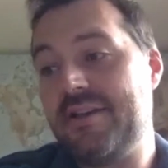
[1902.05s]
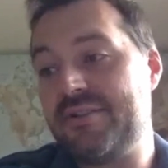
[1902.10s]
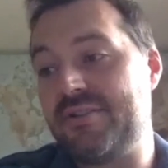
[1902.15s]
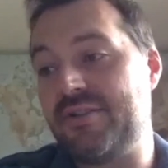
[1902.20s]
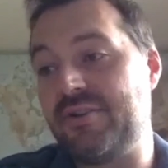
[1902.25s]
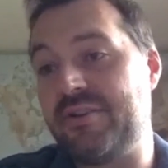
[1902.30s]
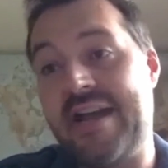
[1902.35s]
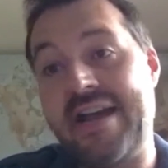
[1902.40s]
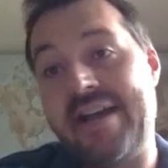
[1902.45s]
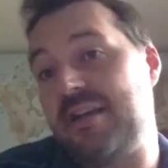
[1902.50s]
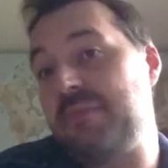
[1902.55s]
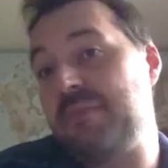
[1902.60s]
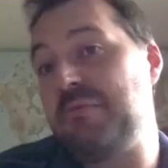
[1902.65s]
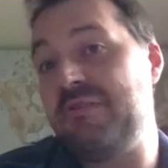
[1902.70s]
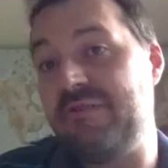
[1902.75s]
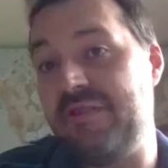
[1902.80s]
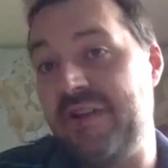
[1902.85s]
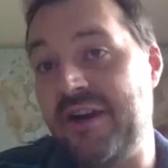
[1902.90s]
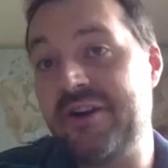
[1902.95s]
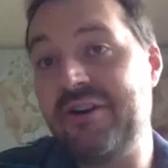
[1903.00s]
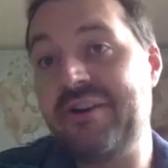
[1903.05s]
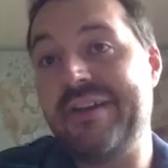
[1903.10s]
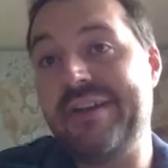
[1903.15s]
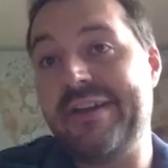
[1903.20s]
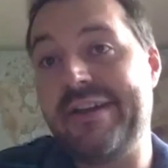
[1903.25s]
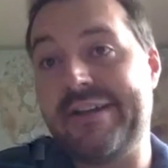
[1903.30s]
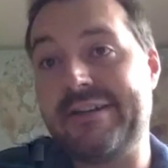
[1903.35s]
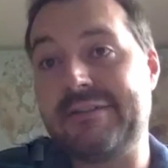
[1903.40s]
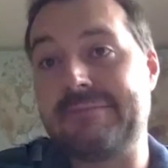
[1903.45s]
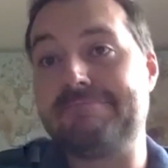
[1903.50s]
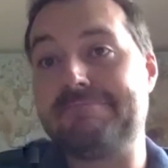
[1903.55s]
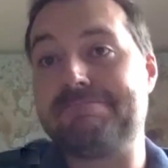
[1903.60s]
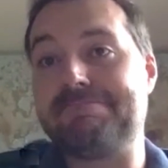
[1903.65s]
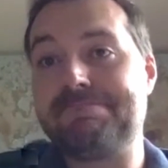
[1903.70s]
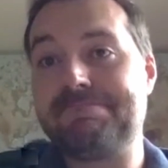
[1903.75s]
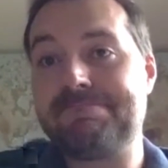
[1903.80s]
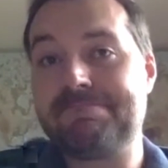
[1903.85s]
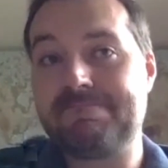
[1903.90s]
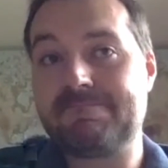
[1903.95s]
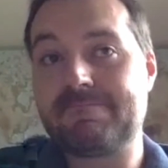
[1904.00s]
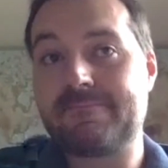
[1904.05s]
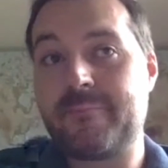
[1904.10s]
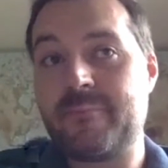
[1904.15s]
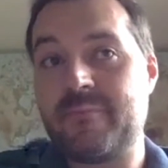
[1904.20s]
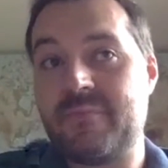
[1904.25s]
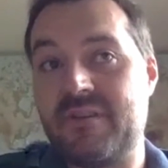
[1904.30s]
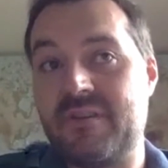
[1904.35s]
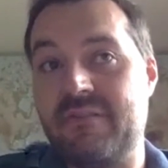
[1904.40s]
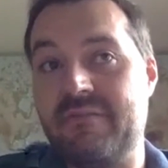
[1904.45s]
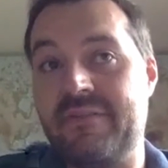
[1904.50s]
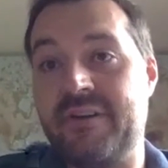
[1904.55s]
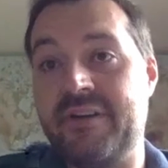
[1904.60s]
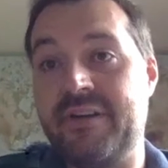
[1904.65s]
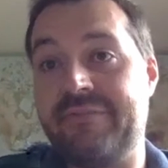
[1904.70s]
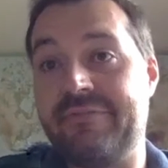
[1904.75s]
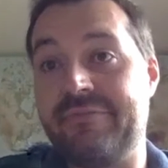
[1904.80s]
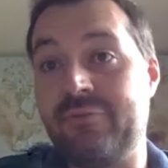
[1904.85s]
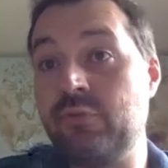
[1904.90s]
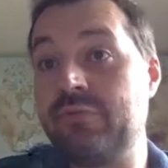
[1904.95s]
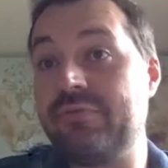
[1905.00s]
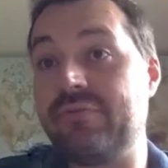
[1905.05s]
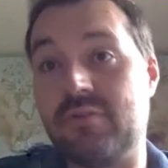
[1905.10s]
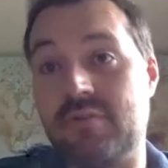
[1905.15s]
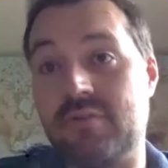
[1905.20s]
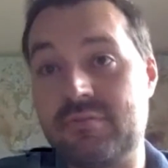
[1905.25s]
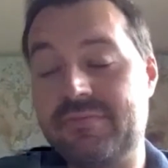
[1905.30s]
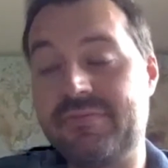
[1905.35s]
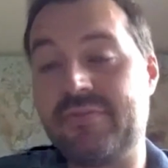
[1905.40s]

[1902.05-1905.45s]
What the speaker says: So yeah, it can be very, very fruitful